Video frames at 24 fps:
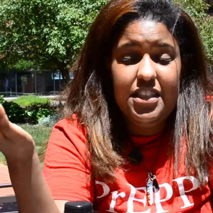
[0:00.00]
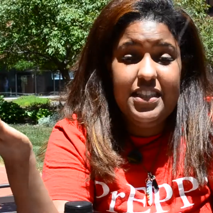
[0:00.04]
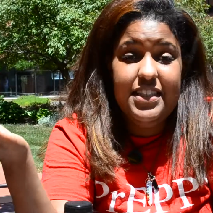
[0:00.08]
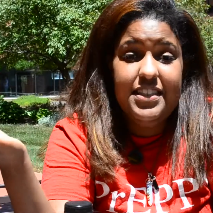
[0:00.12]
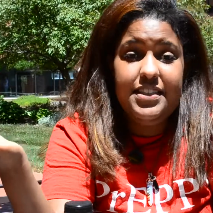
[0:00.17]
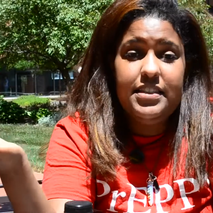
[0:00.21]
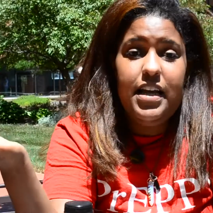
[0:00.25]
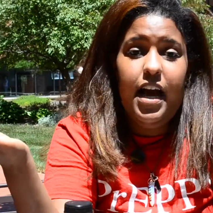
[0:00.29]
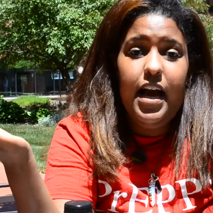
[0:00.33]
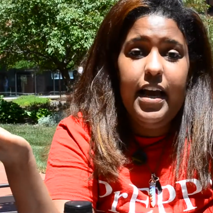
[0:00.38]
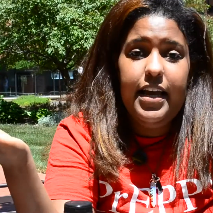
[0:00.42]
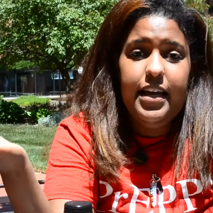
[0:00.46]
the
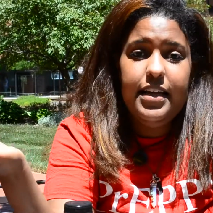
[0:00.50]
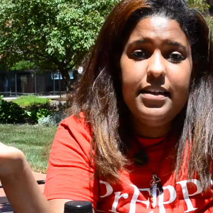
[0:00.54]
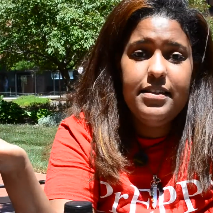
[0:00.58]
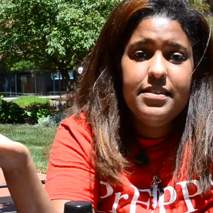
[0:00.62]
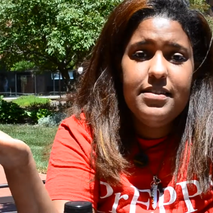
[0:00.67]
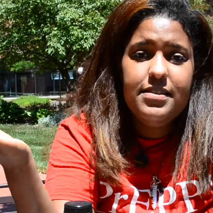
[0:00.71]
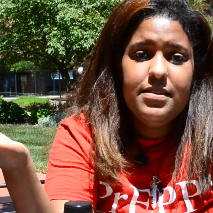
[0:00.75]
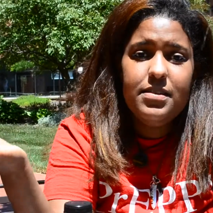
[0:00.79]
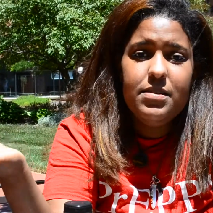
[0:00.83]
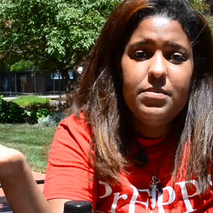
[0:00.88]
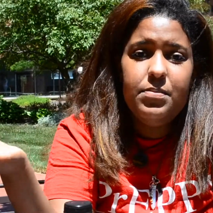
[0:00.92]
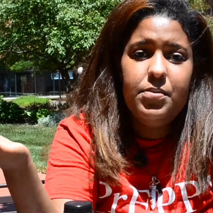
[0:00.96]

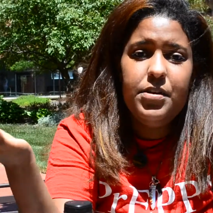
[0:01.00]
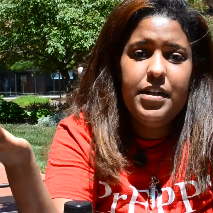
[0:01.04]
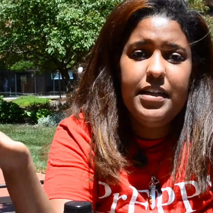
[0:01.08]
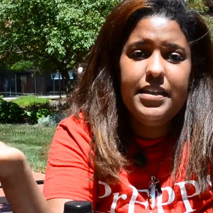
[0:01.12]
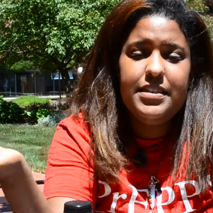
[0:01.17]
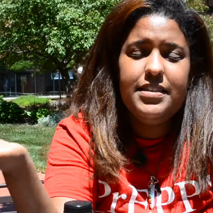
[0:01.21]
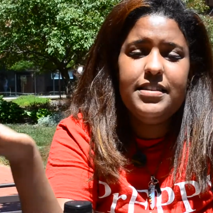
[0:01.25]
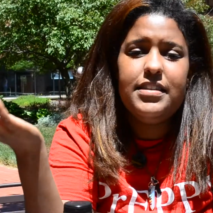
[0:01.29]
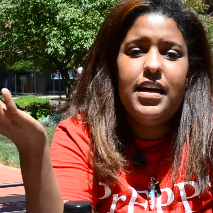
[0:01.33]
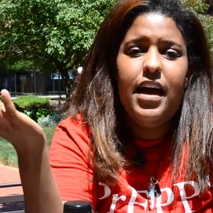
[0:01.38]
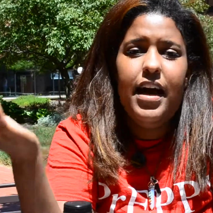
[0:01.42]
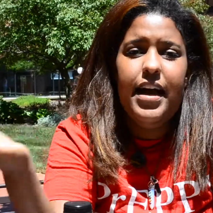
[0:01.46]
science, putting
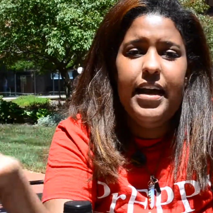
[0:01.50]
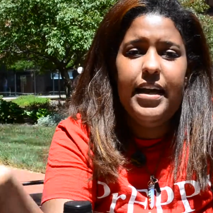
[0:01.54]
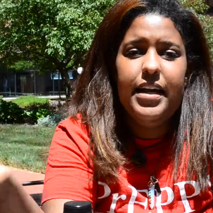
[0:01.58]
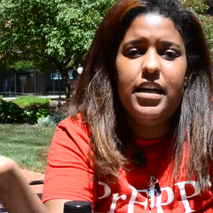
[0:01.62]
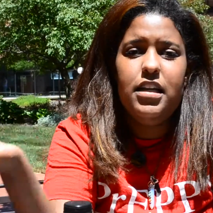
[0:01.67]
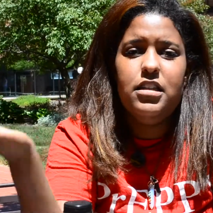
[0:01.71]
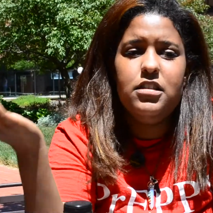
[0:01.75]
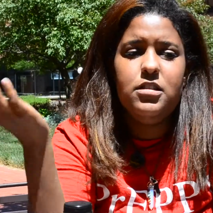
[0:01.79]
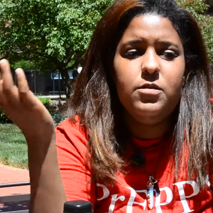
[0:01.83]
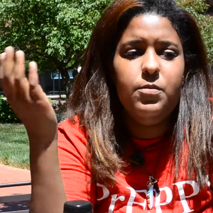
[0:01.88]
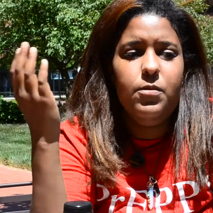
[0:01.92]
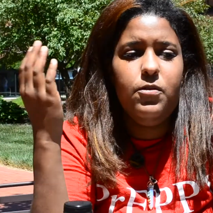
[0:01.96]

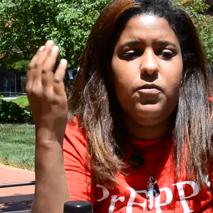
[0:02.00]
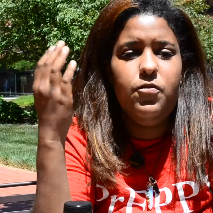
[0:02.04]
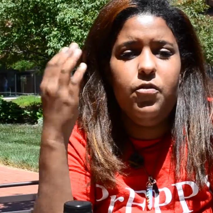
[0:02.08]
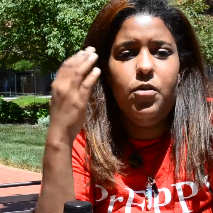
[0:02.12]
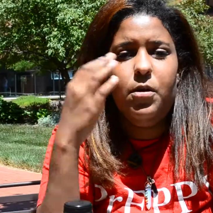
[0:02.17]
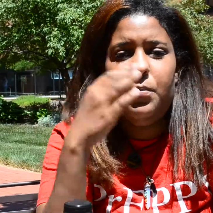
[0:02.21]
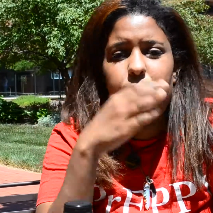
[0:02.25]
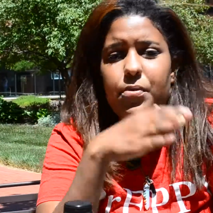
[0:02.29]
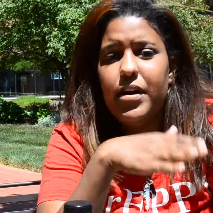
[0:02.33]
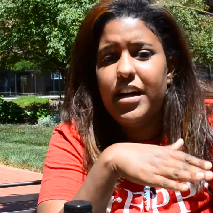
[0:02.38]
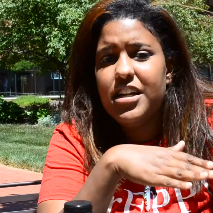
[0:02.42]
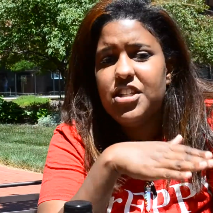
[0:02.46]
science before
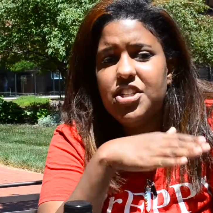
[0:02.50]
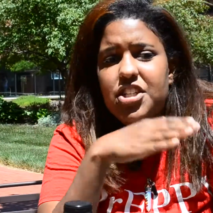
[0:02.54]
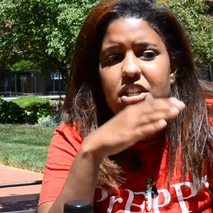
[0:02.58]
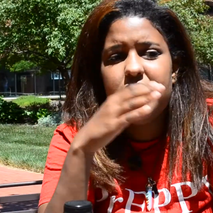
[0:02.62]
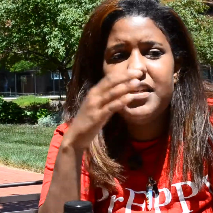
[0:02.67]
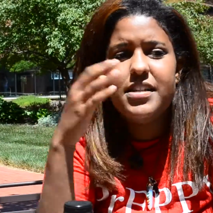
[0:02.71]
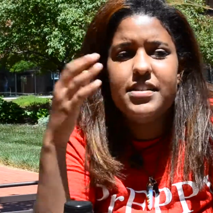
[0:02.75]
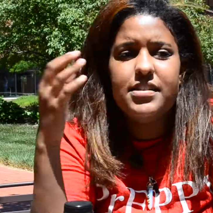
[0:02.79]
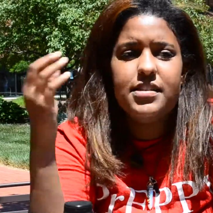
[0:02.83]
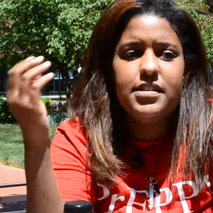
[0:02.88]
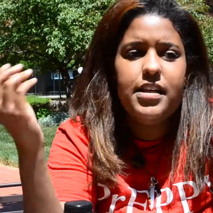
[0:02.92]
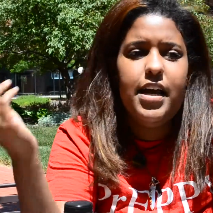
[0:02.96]

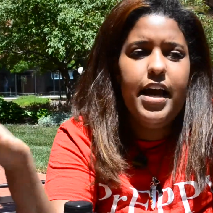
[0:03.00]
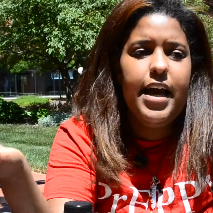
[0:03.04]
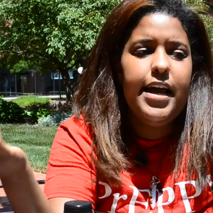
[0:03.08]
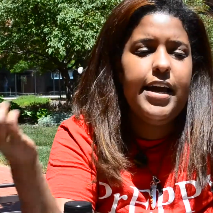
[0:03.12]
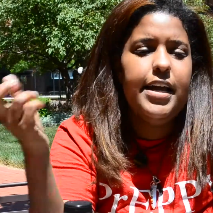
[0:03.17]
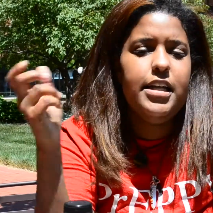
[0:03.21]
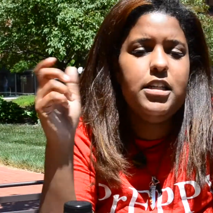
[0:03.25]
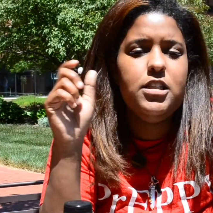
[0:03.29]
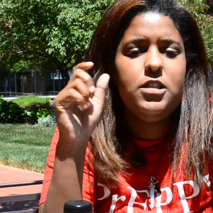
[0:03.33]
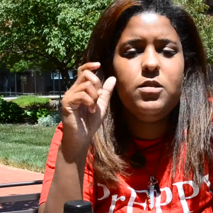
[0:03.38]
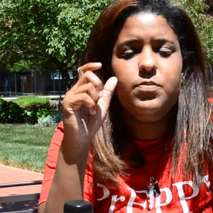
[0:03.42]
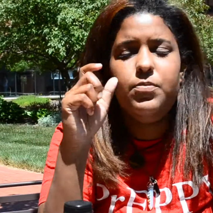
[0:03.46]
prejudice,
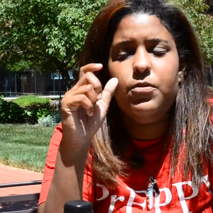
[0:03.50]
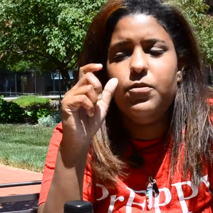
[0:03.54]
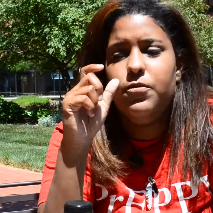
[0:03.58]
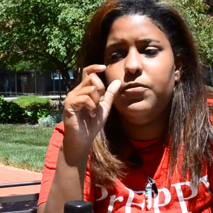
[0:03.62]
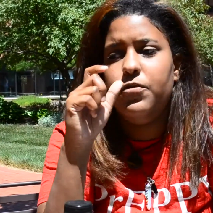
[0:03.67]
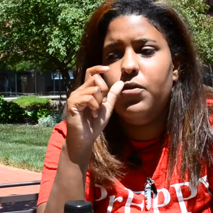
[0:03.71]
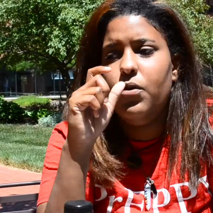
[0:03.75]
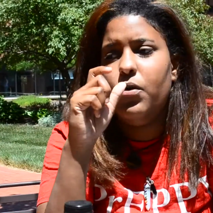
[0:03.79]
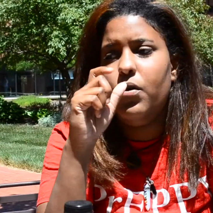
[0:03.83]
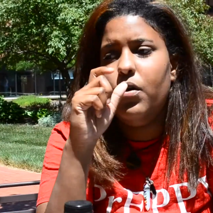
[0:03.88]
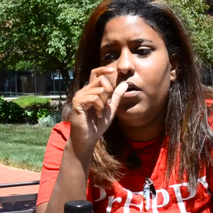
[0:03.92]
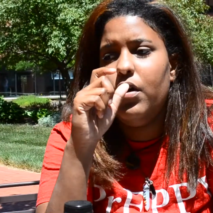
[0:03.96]
science
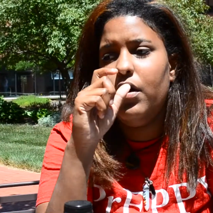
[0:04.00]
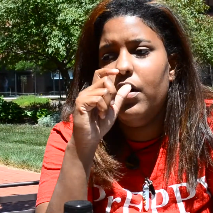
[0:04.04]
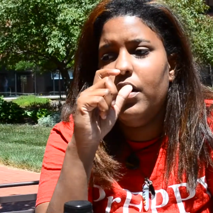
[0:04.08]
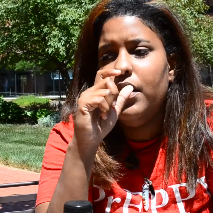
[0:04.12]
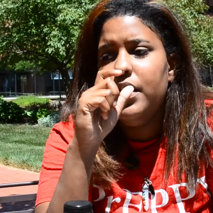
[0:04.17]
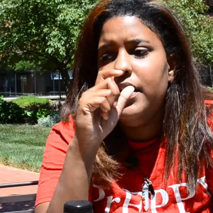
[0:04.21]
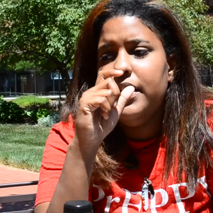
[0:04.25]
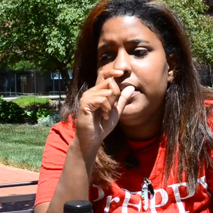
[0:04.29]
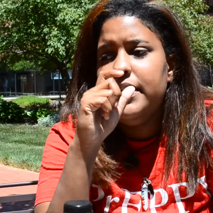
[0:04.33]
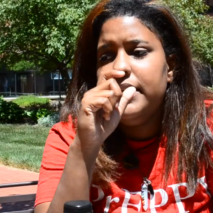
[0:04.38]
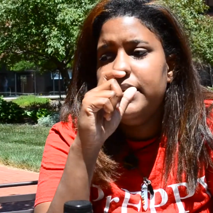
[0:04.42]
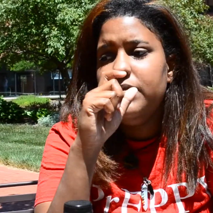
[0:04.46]
before
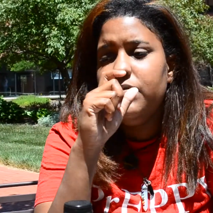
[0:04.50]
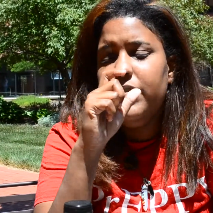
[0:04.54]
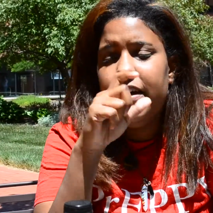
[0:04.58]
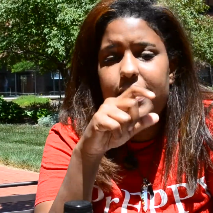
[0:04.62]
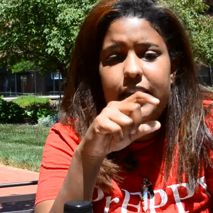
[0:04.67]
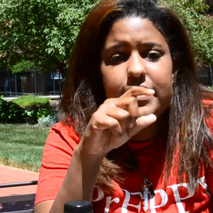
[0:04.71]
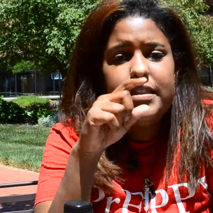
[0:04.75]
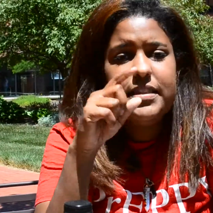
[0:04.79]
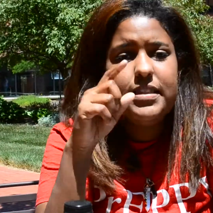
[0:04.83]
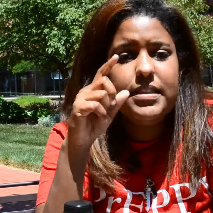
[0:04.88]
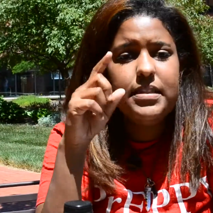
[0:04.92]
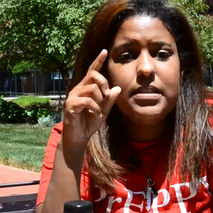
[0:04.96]

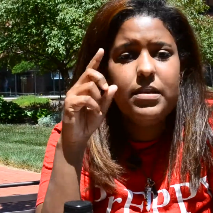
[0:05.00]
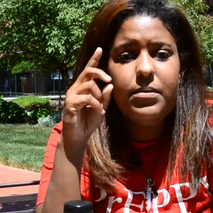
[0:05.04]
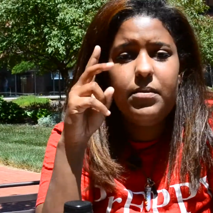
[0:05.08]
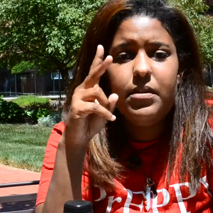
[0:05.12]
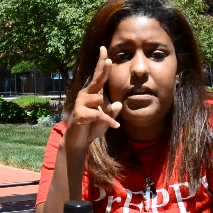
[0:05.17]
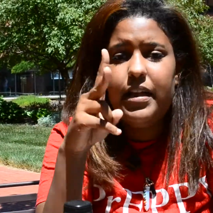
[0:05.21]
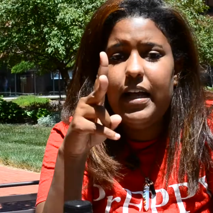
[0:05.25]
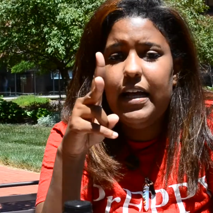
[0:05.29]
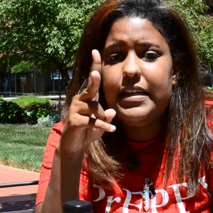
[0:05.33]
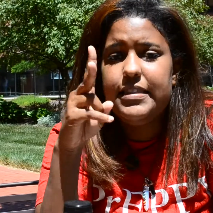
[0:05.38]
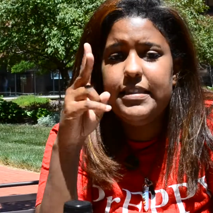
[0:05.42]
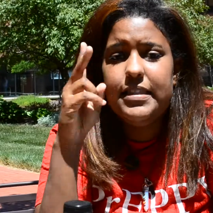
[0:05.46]
racism,
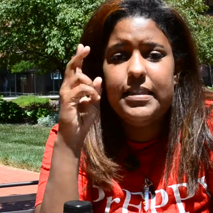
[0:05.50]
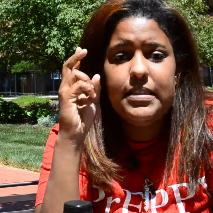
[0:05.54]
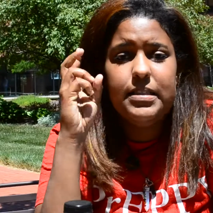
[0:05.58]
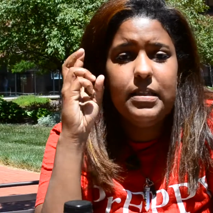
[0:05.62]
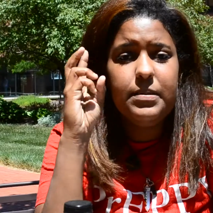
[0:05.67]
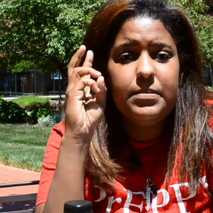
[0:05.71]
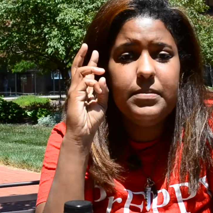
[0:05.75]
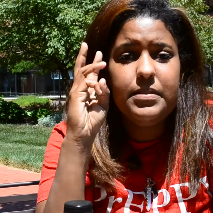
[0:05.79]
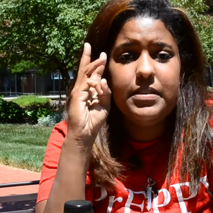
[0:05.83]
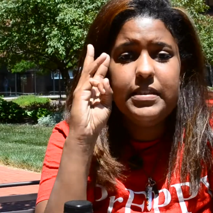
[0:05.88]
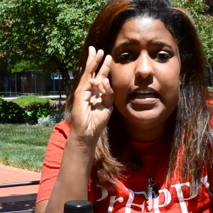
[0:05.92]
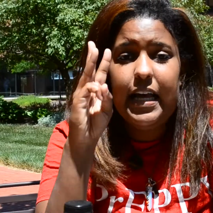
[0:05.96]

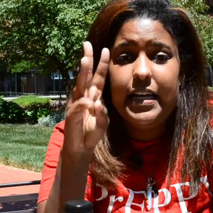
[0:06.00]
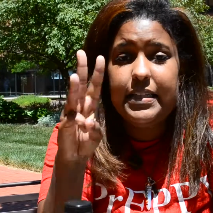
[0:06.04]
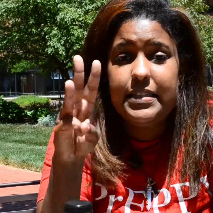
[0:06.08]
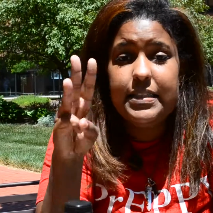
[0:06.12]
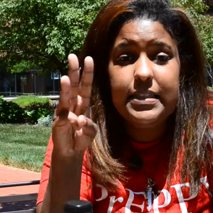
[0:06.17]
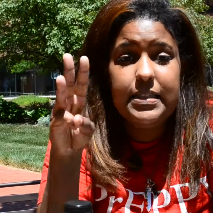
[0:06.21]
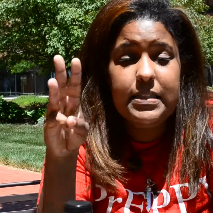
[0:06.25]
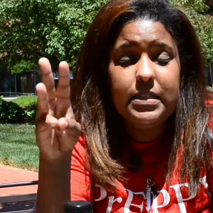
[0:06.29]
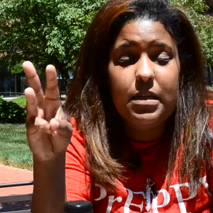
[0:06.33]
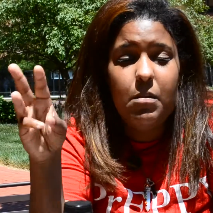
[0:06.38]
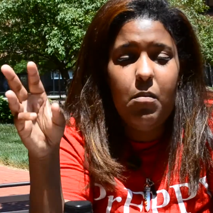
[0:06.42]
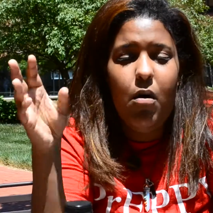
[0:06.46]
classism,
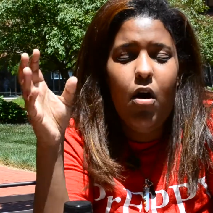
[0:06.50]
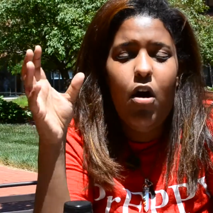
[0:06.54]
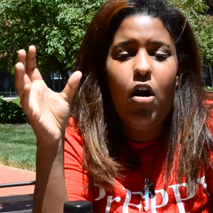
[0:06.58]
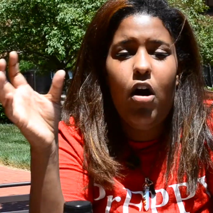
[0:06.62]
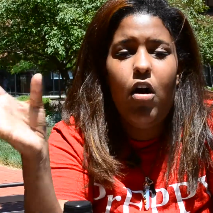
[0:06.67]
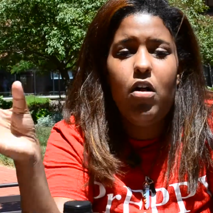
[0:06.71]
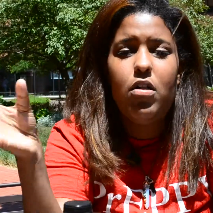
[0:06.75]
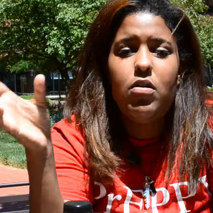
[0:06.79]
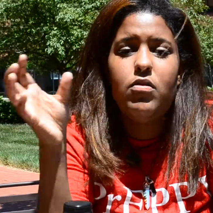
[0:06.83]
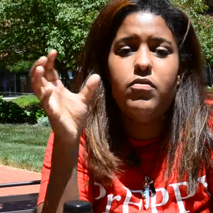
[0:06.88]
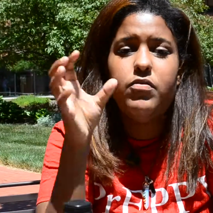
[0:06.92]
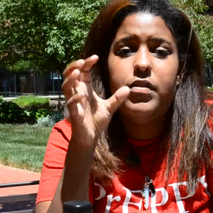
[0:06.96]
sexism,
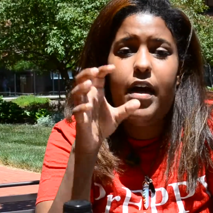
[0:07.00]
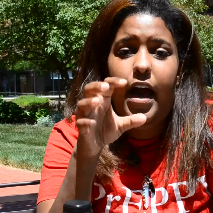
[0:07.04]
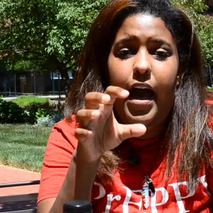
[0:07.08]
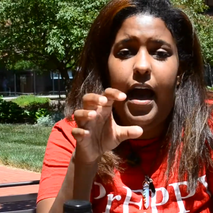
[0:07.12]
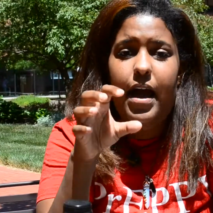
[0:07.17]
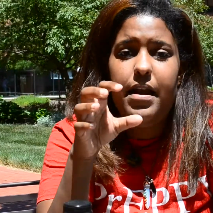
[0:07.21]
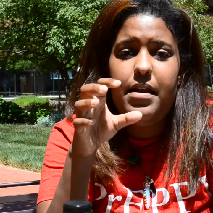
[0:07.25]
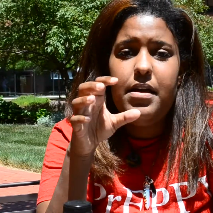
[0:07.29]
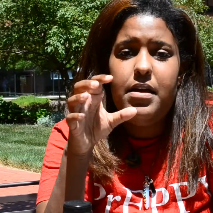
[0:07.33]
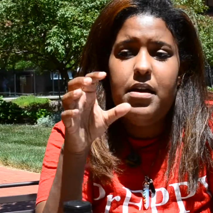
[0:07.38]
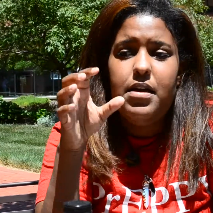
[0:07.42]
all of that,